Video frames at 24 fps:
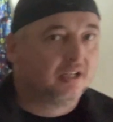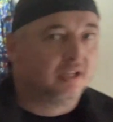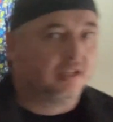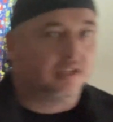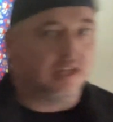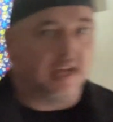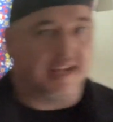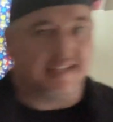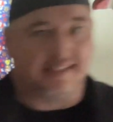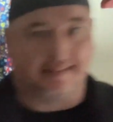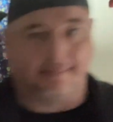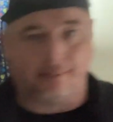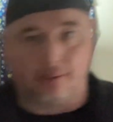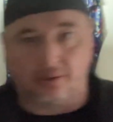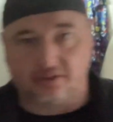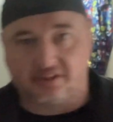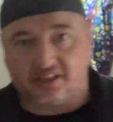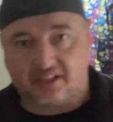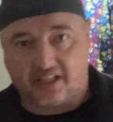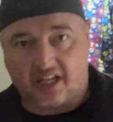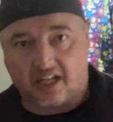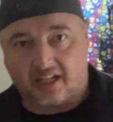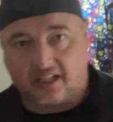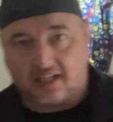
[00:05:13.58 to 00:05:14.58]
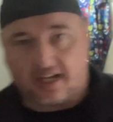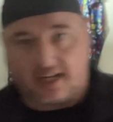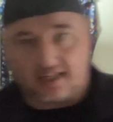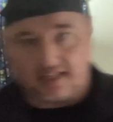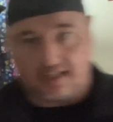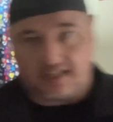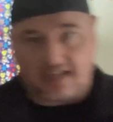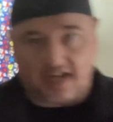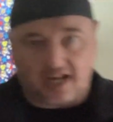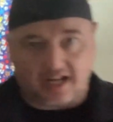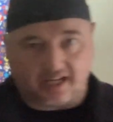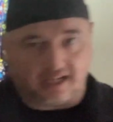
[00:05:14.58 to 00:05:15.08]
as opposed to kicking. I
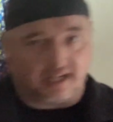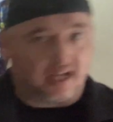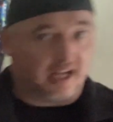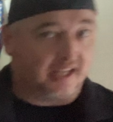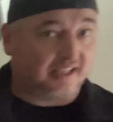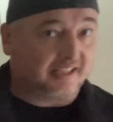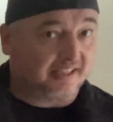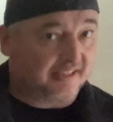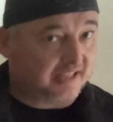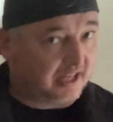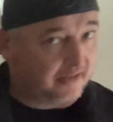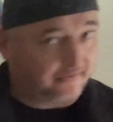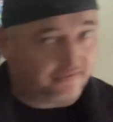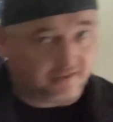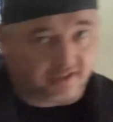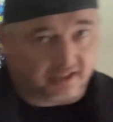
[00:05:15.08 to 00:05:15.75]
can definitely